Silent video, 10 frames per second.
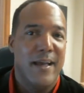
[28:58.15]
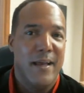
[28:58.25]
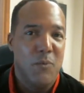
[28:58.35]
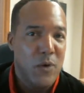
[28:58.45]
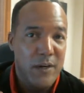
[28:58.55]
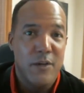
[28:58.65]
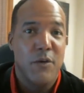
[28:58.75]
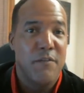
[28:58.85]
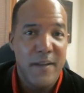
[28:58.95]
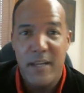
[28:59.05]
And we're going to
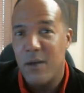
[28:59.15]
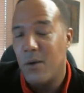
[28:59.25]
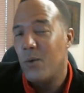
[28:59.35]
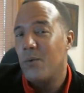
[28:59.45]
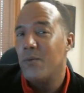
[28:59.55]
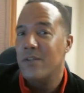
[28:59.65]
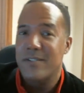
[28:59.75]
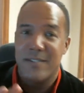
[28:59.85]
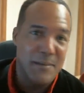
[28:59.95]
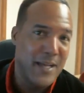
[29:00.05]
do a video
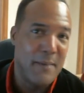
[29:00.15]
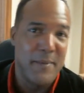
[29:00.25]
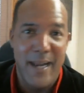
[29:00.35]
sometime in